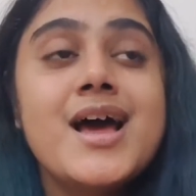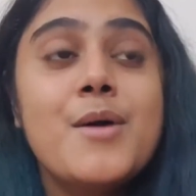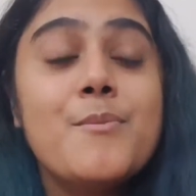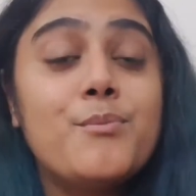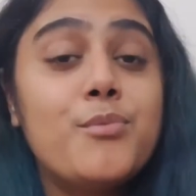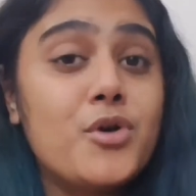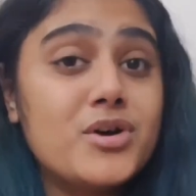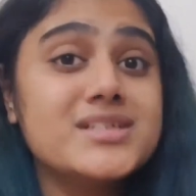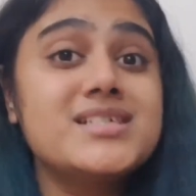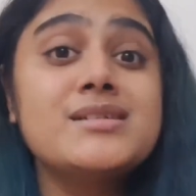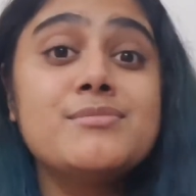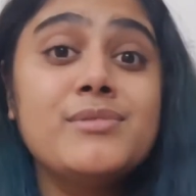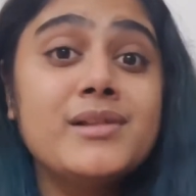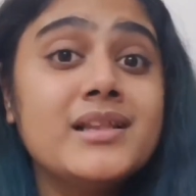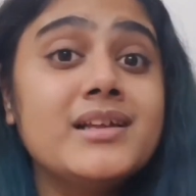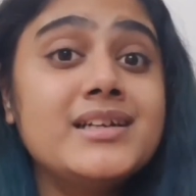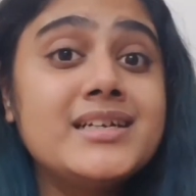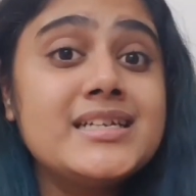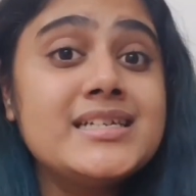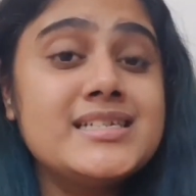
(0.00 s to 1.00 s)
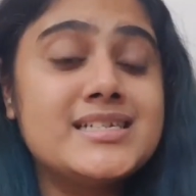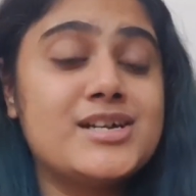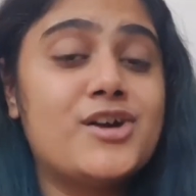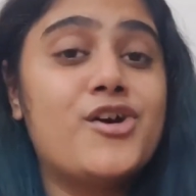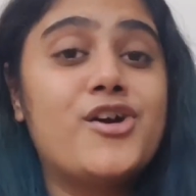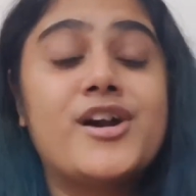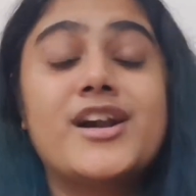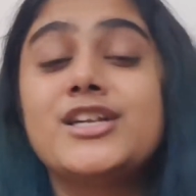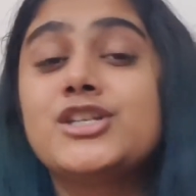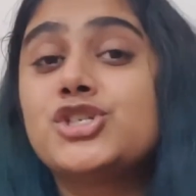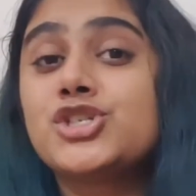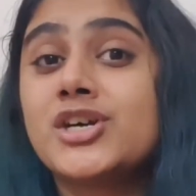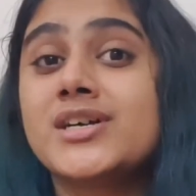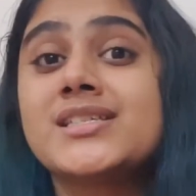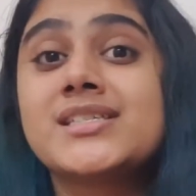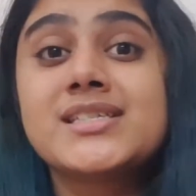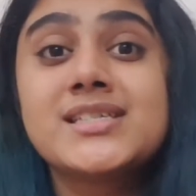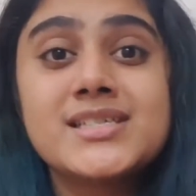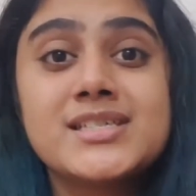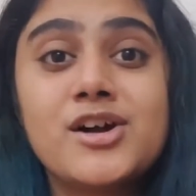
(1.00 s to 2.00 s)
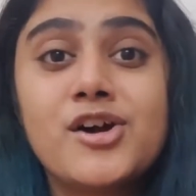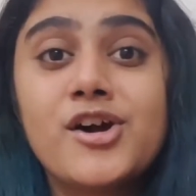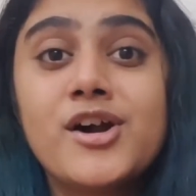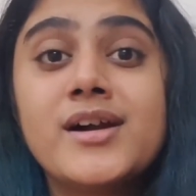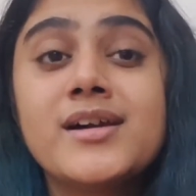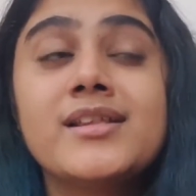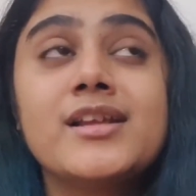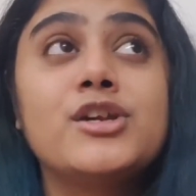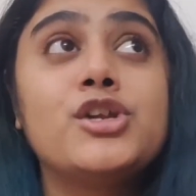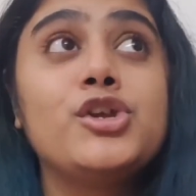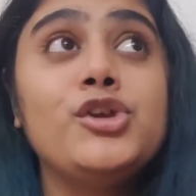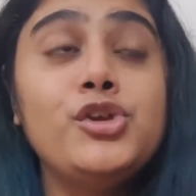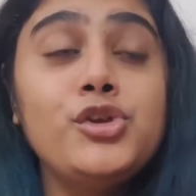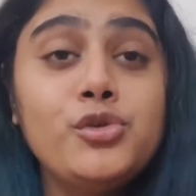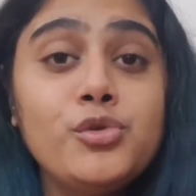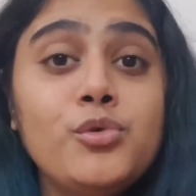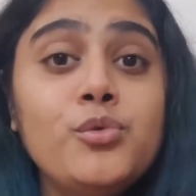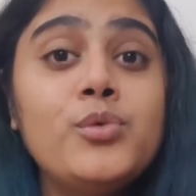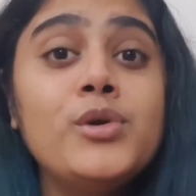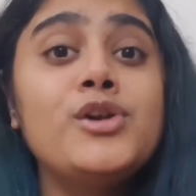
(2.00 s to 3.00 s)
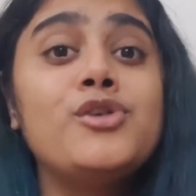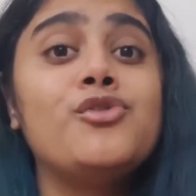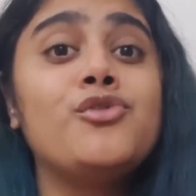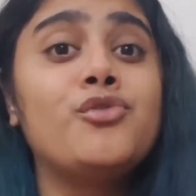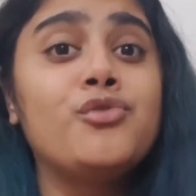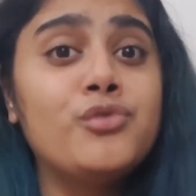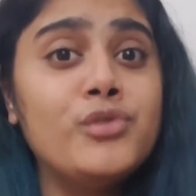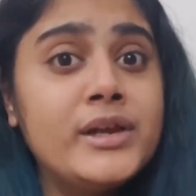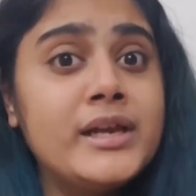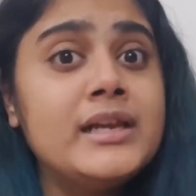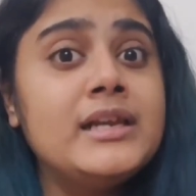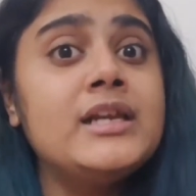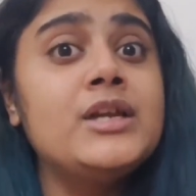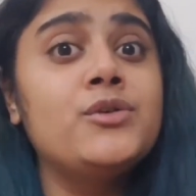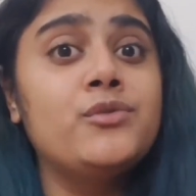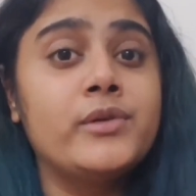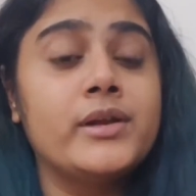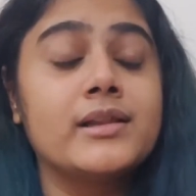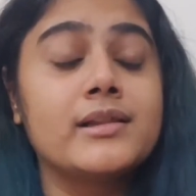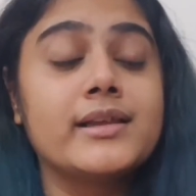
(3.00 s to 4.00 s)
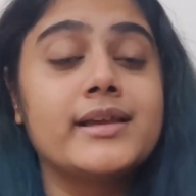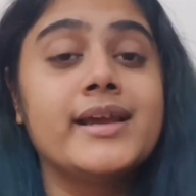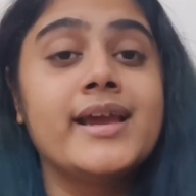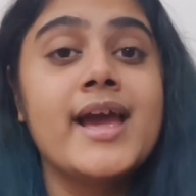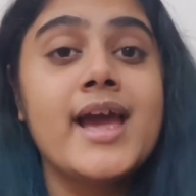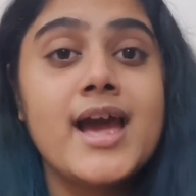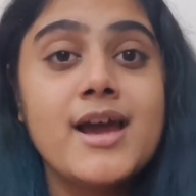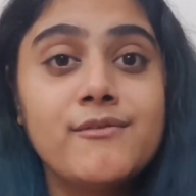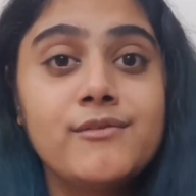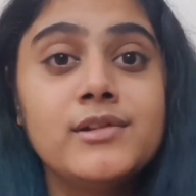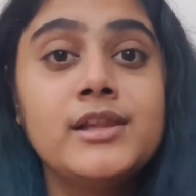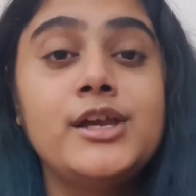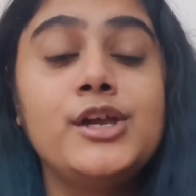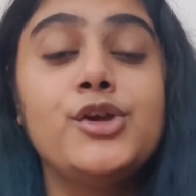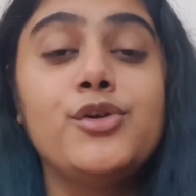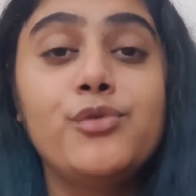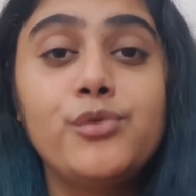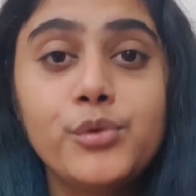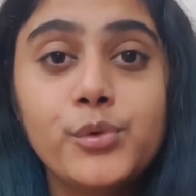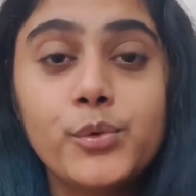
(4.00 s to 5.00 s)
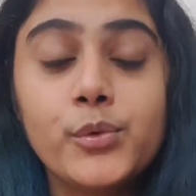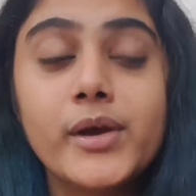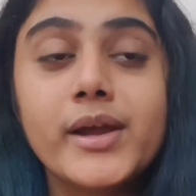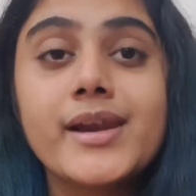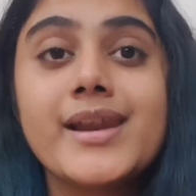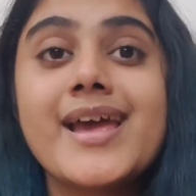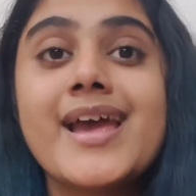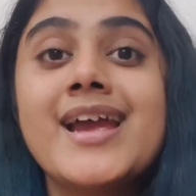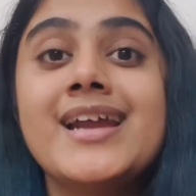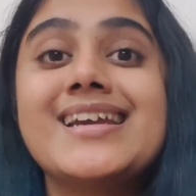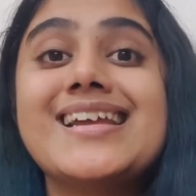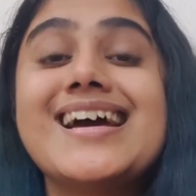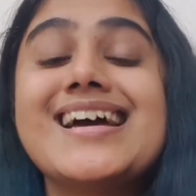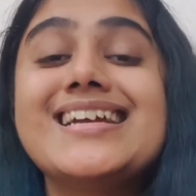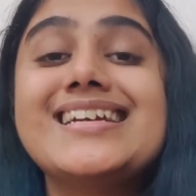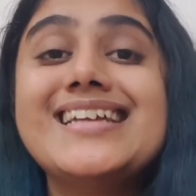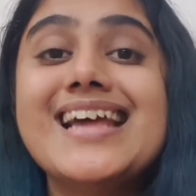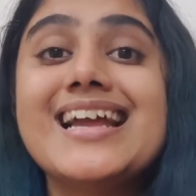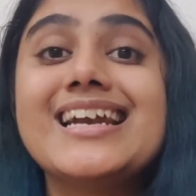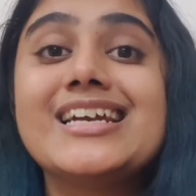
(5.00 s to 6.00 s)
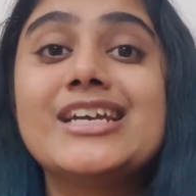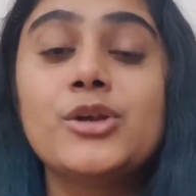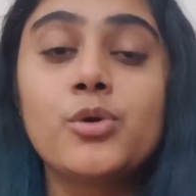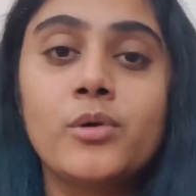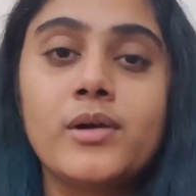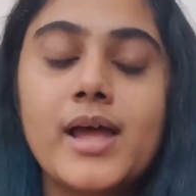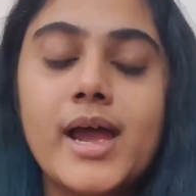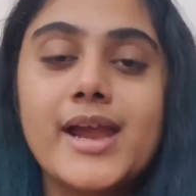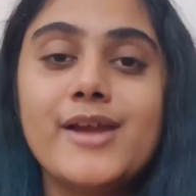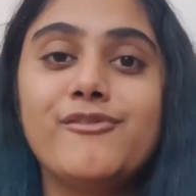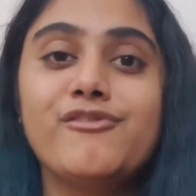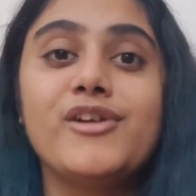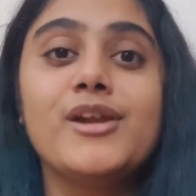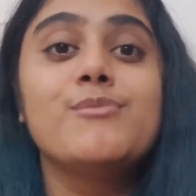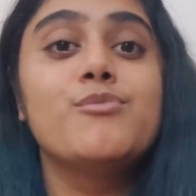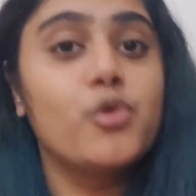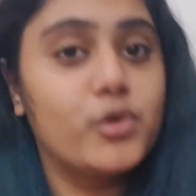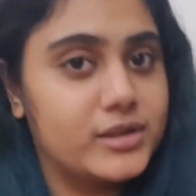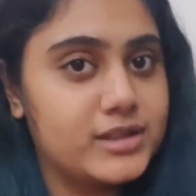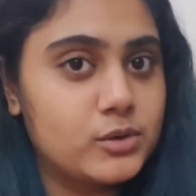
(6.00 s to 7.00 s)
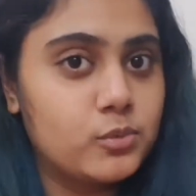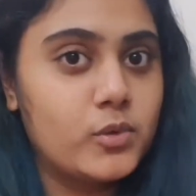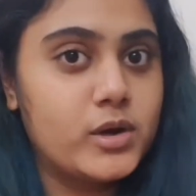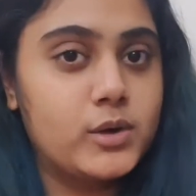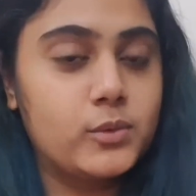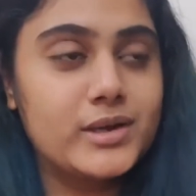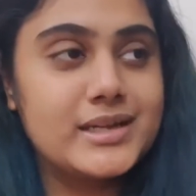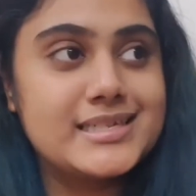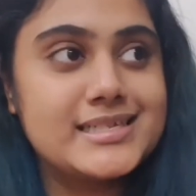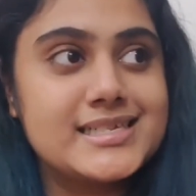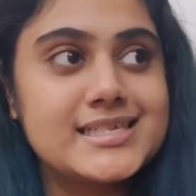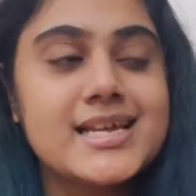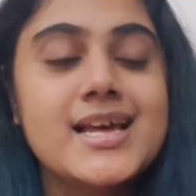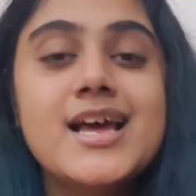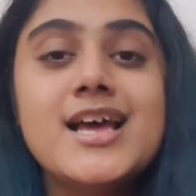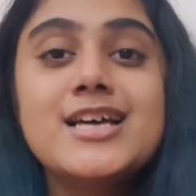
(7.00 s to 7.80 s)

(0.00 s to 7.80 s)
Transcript: possibilities are and chances are that you will really heavily ruin and dent your life in more than one ways.